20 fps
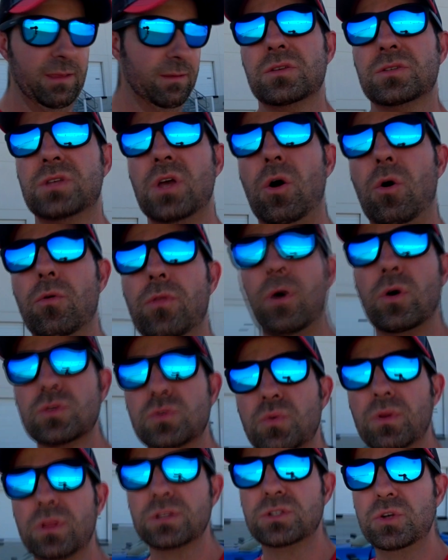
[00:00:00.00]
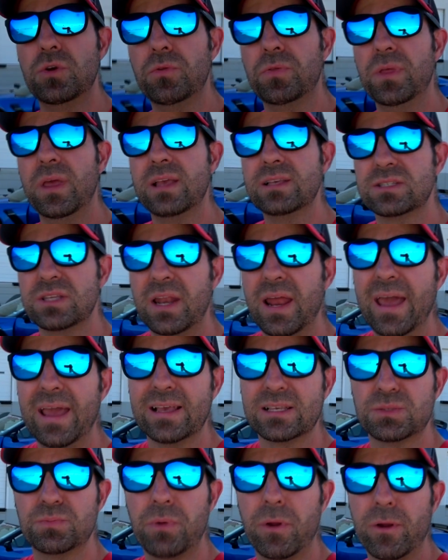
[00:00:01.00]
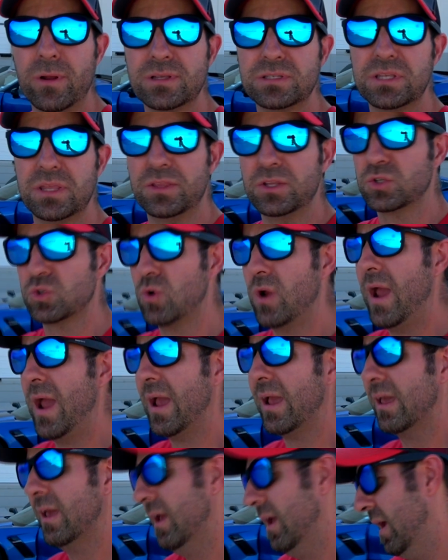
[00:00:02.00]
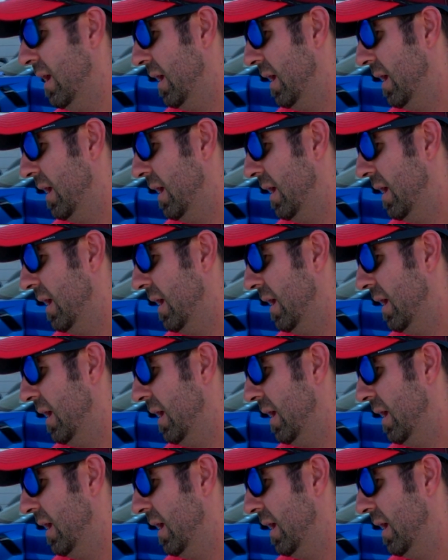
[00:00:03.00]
So those were the two things that I experienced at the track.